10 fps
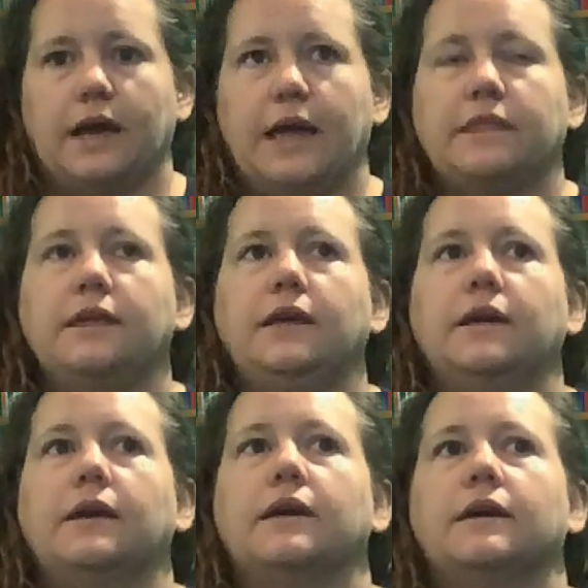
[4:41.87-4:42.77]
I think
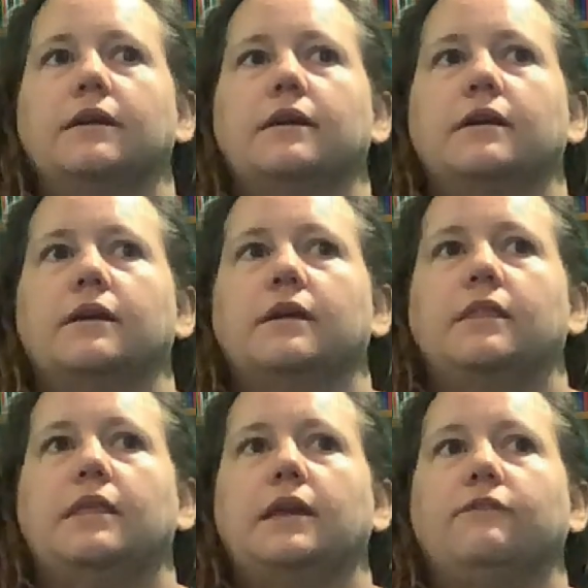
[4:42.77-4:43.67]

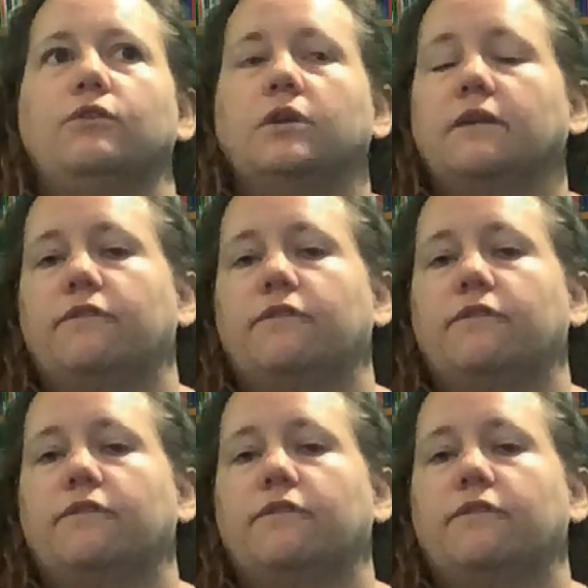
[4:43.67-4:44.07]
that if you're looking